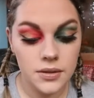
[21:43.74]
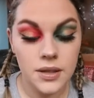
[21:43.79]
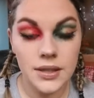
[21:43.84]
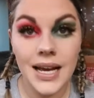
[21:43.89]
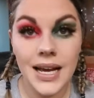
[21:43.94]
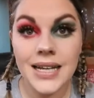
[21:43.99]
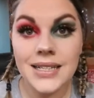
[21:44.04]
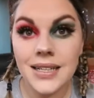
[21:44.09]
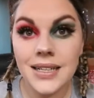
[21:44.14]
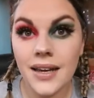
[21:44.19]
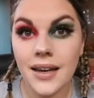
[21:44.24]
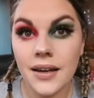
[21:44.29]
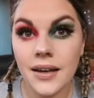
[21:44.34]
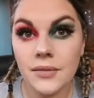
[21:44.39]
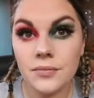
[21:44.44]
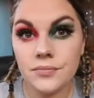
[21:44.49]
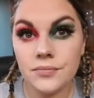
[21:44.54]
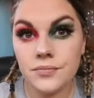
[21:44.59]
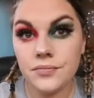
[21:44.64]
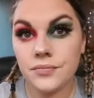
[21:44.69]
And that is
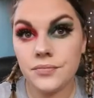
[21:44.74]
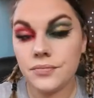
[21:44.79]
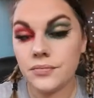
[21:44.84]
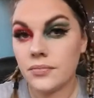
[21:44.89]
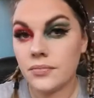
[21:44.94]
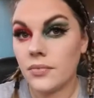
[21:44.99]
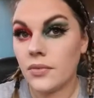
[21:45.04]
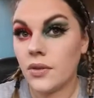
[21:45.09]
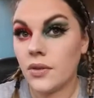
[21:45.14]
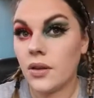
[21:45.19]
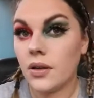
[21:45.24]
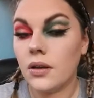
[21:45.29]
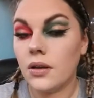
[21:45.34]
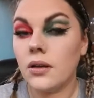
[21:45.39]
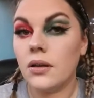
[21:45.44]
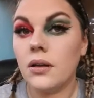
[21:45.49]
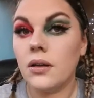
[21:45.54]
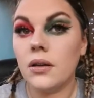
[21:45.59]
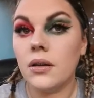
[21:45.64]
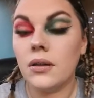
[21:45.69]
it.
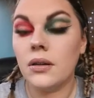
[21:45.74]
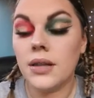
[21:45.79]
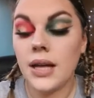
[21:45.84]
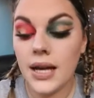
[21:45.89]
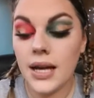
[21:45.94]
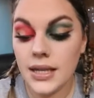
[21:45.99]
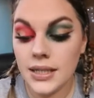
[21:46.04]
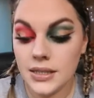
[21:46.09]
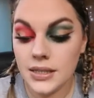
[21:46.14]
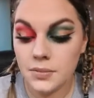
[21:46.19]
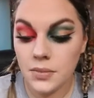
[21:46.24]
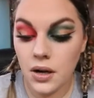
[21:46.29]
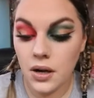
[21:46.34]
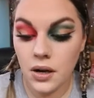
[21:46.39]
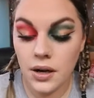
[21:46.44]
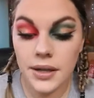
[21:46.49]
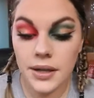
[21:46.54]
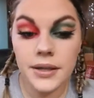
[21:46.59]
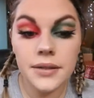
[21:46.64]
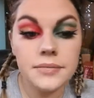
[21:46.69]
That is
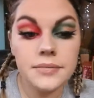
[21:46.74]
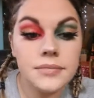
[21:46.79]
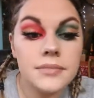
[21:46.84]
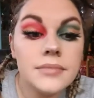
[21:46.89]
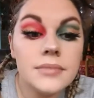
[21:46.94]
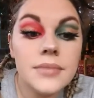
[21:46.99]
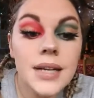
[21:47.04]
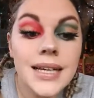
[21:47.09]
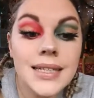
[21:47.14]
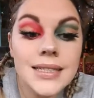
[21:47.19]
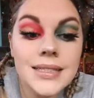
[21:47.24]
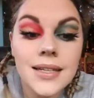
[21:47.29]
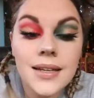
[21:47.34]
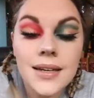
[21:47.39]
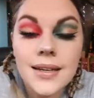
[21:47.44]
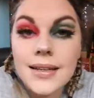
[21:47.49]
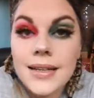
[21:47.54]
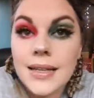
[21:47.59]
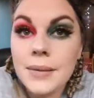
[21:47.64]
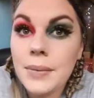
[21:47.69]
my It's
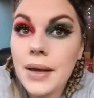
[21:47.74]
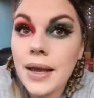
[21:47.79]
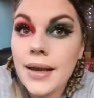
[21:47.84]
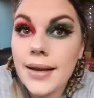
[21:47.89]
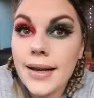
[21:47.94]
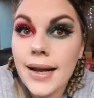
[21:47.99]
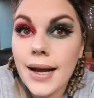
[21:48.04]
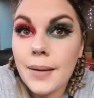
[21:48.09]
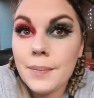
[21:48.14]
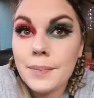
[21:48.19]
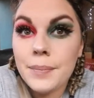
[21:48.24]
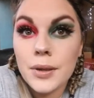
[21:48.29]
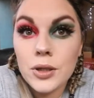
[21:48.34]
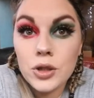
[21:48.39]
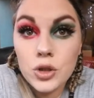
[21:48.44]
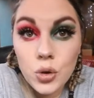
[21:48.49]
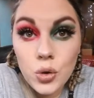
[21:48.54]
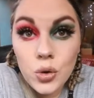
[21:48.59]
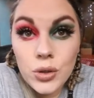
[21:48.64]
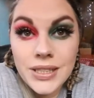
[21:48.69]
Likely Makeup
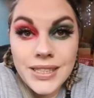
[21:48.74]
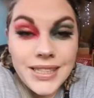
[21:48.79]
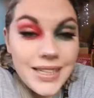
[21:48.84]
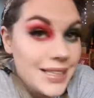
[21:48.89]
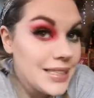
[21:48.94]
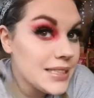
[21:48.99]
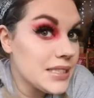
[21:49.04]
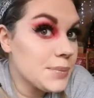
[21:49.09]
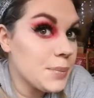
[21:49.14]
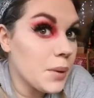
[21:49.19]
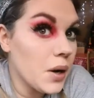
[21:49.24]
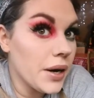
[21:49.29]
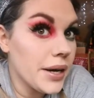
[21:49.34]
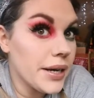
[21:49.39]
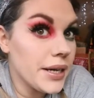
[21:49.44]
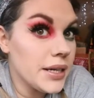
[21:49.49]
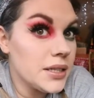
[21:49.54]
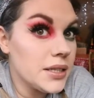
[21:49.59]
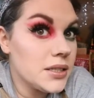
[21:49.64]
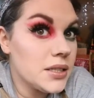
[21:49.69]
Geordie
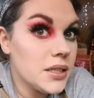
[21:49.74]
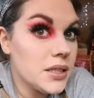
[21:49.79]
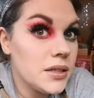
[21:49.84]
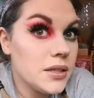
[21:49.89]
inspired